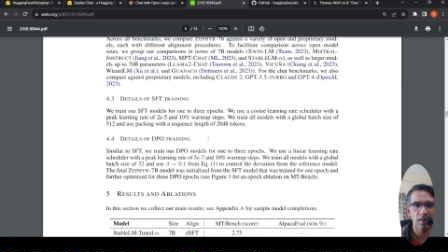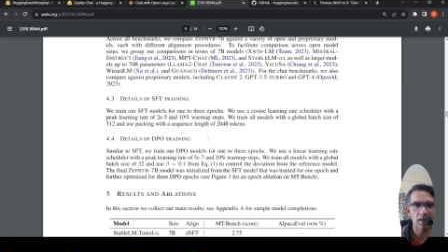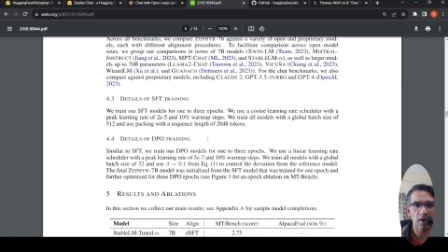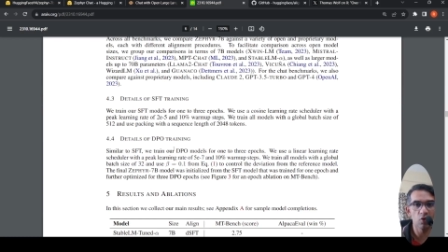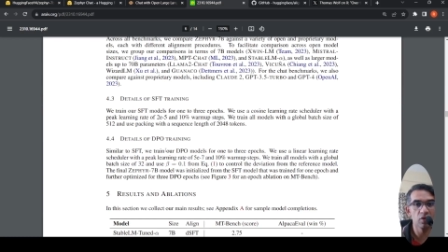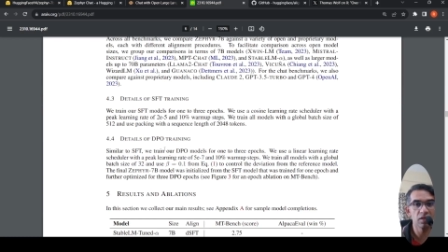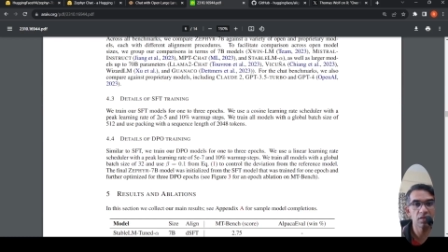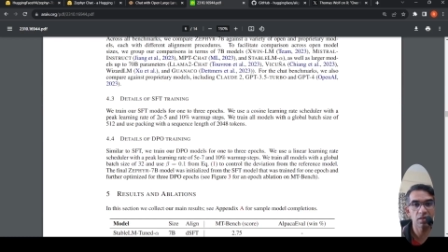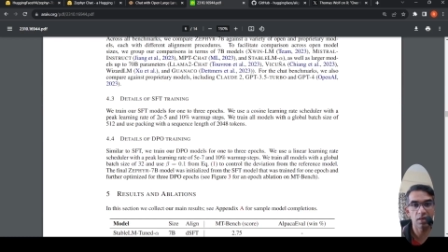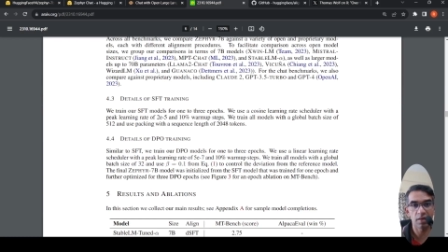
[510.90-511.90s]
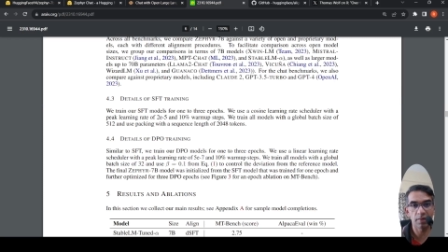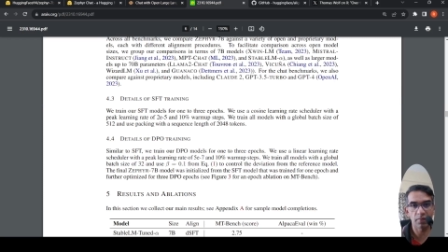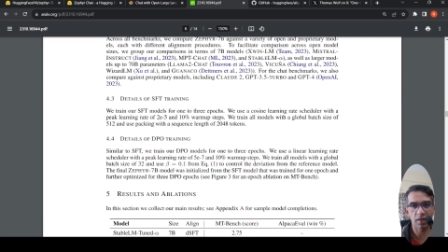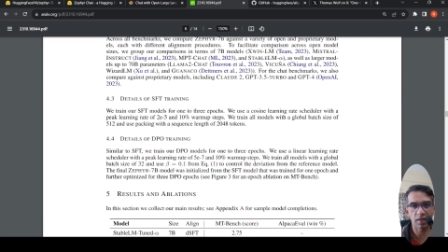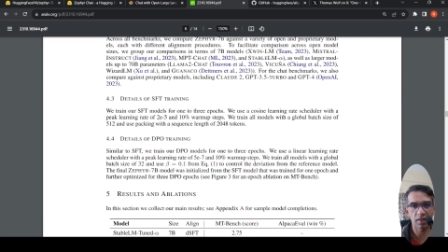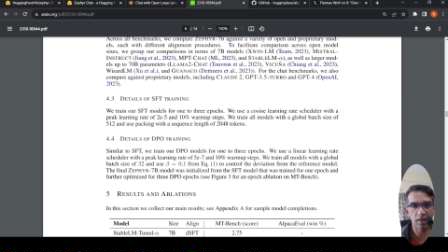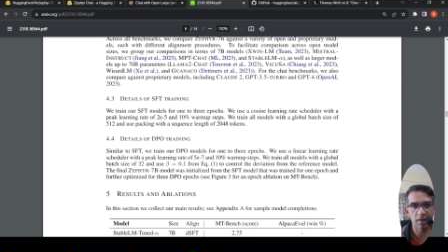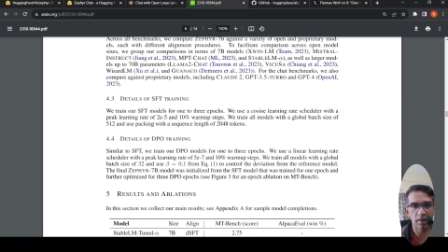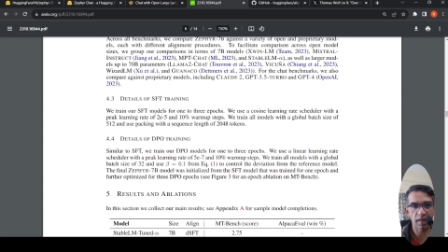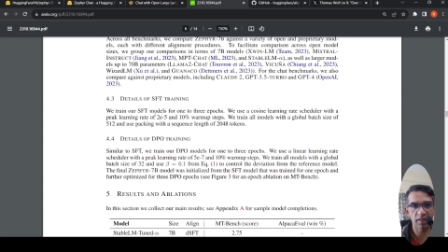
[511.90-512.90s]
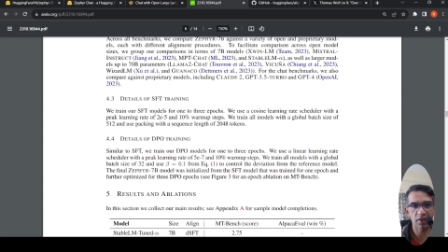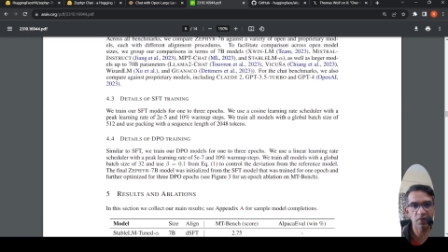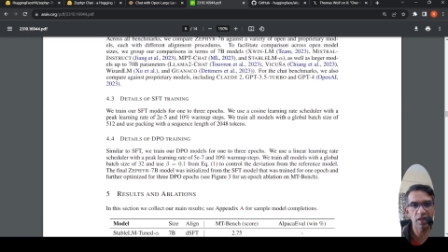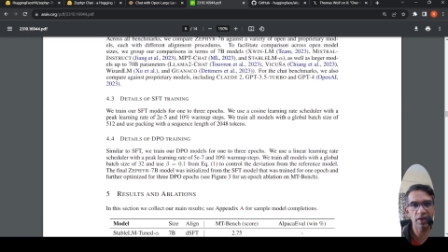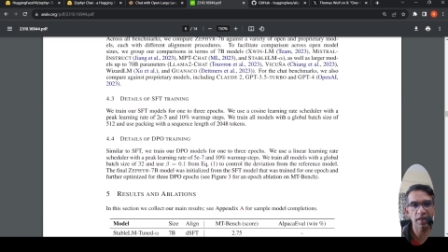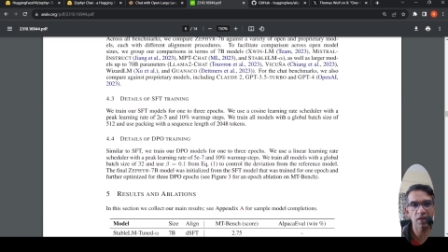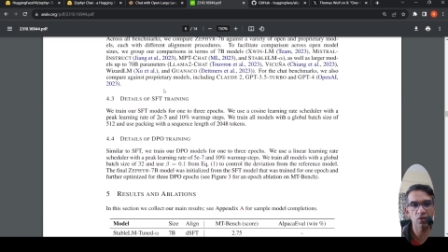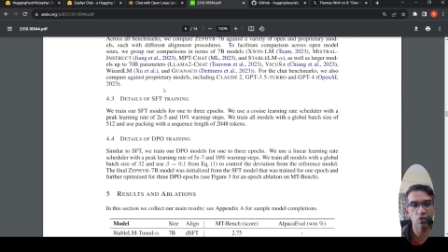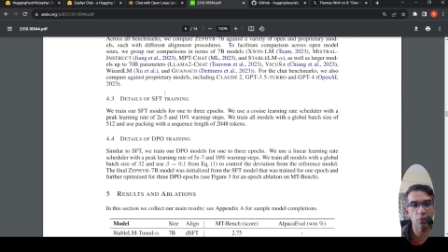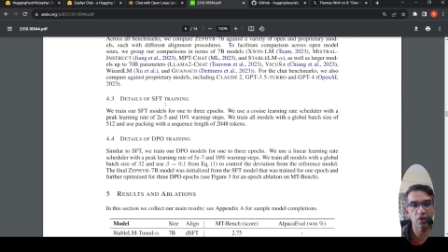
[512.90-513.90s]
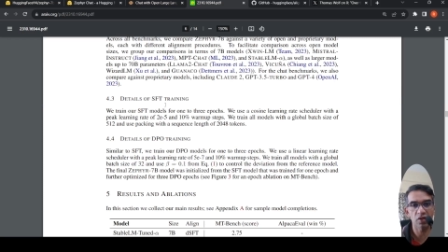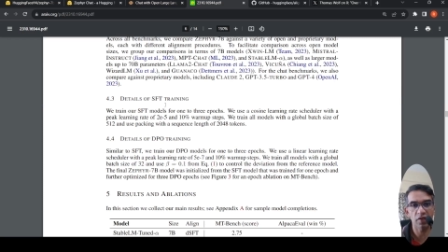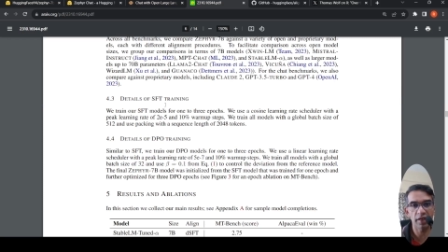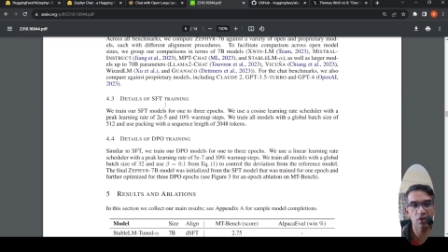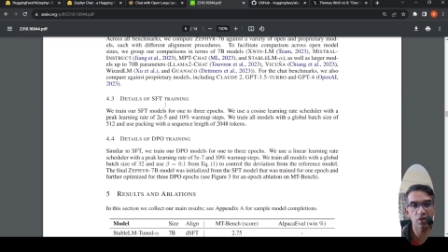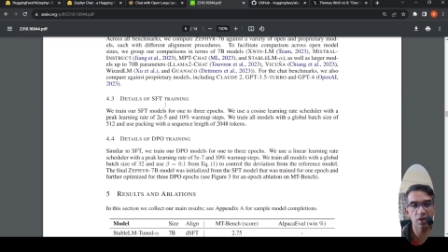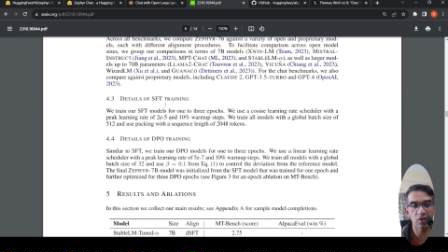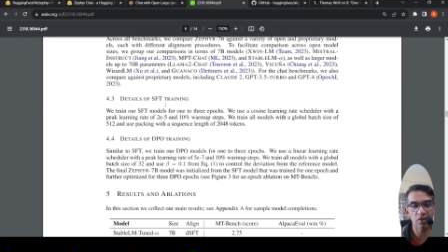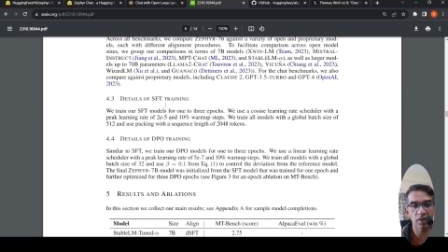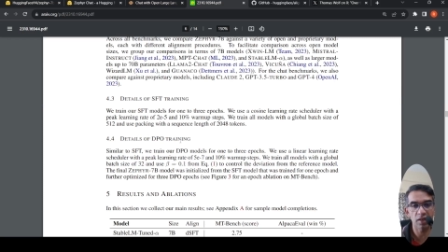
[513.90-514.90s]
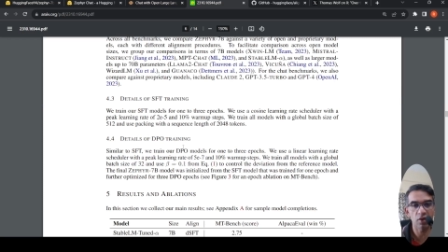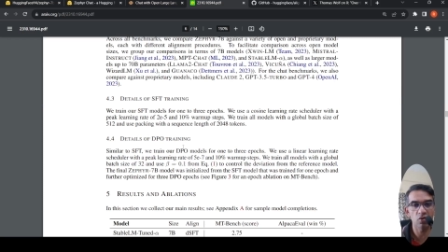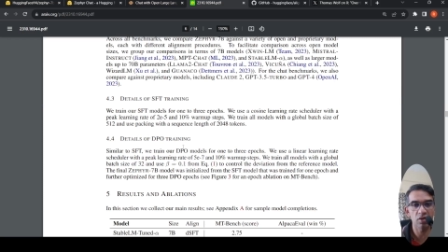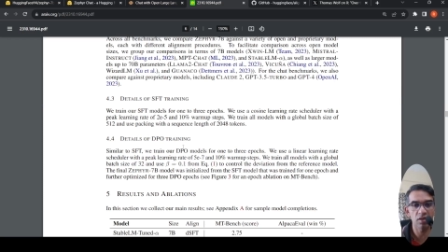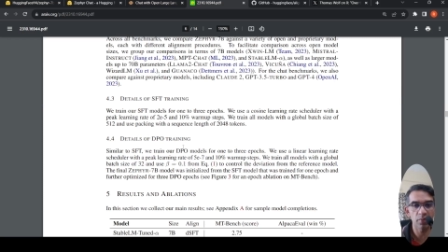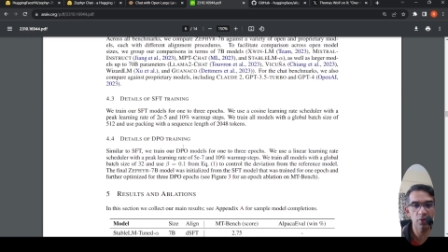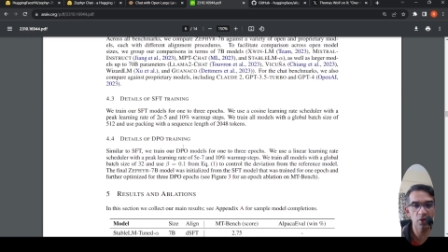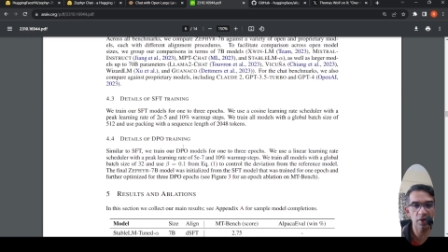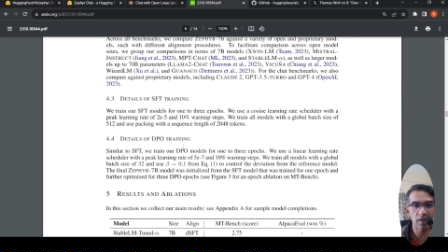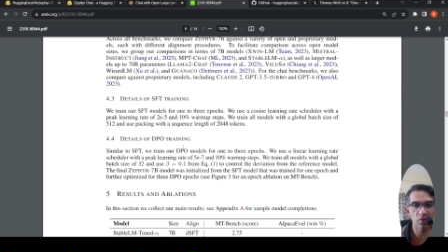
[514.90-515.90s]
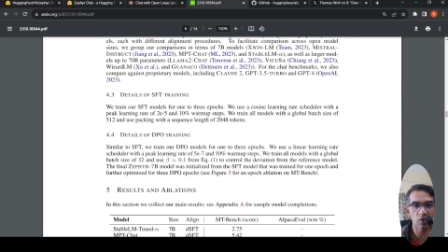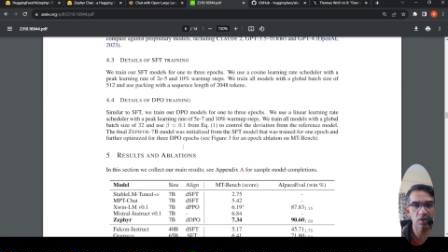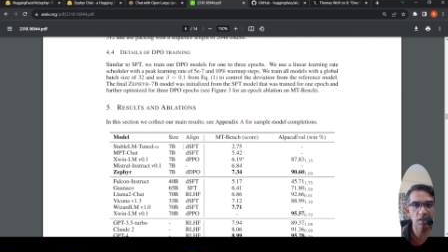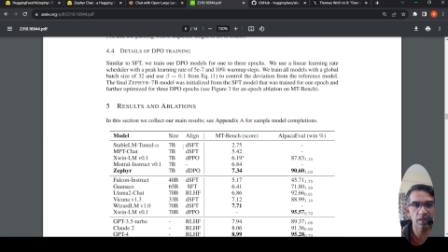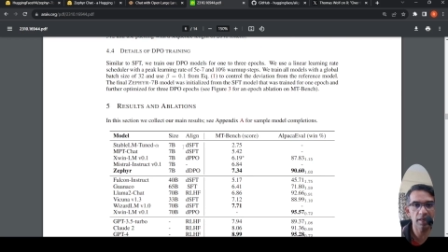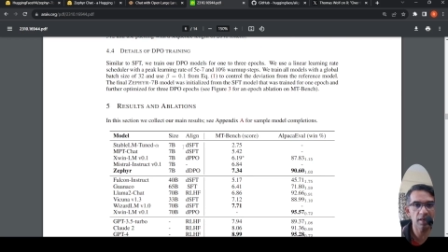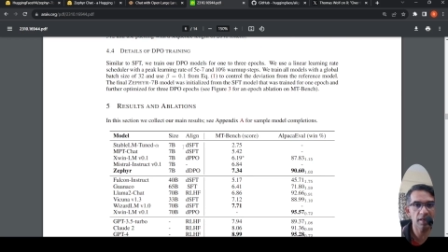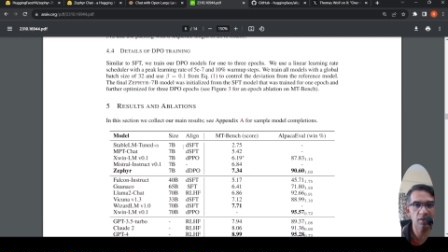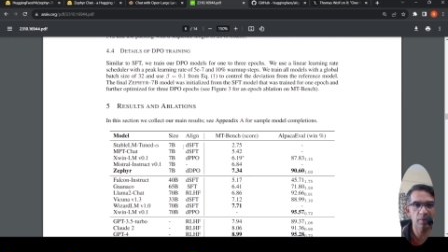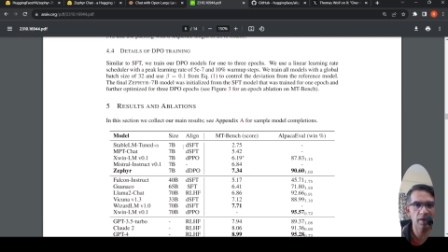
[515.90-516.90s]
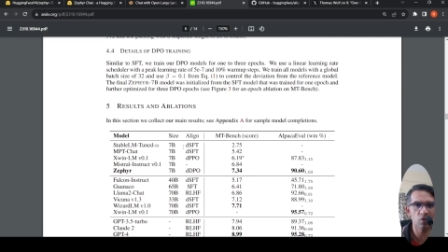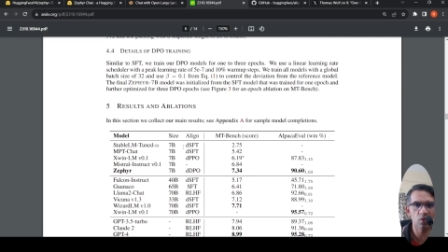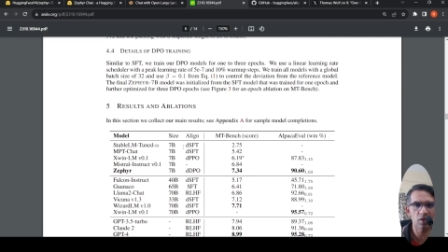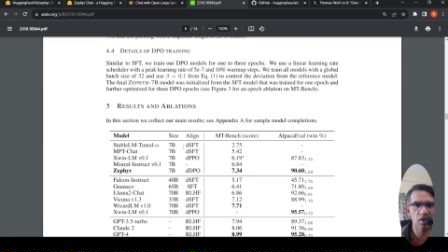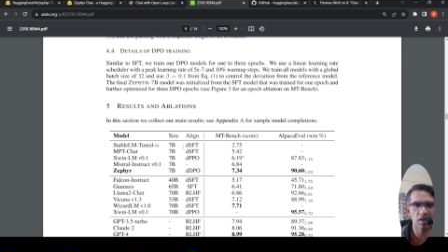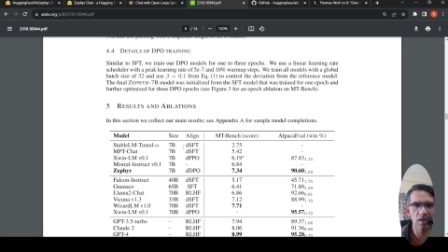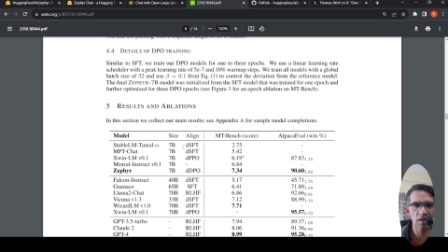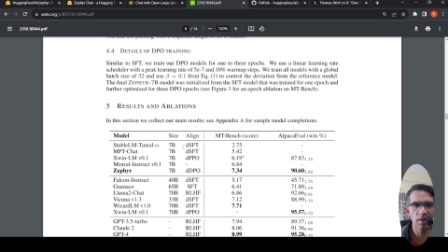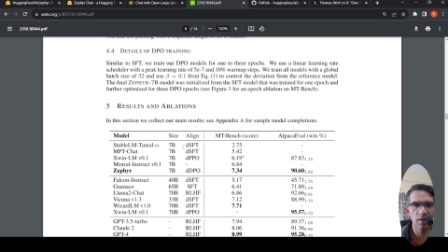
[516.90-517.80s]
how this uh, uh, SFT training, supervised fine tuning was done, how this DPO training was done, they explain over here.